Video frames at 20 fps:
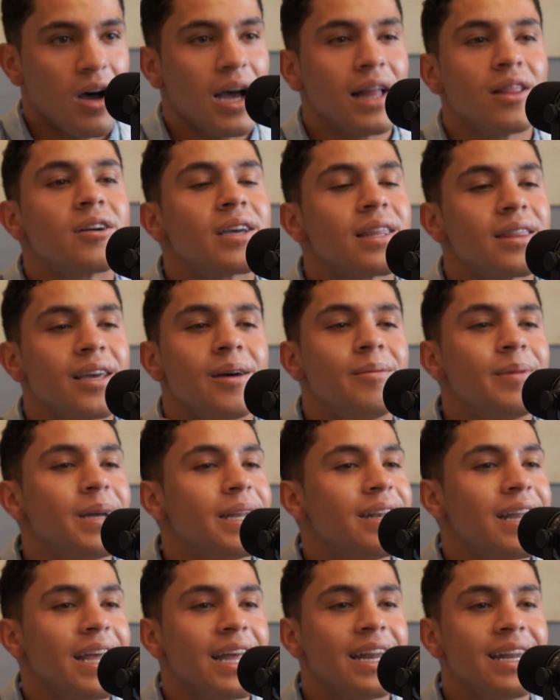I look at them,
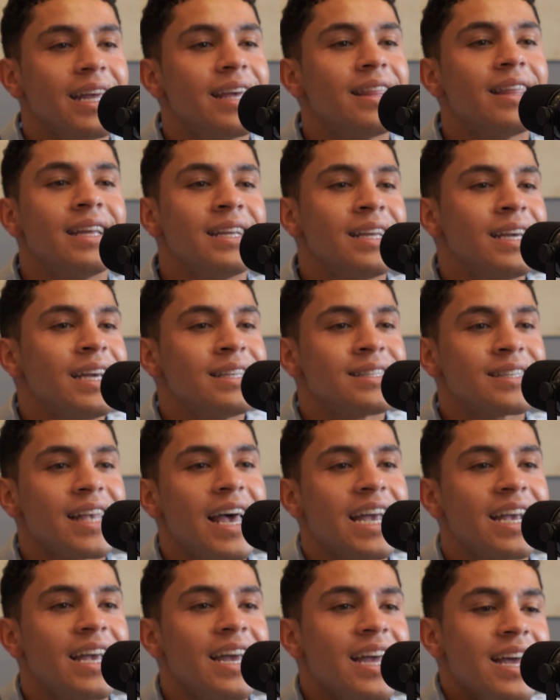and it's
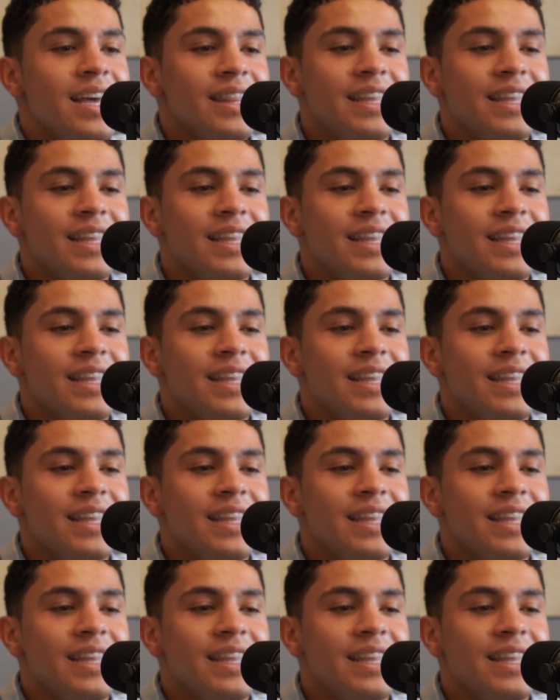like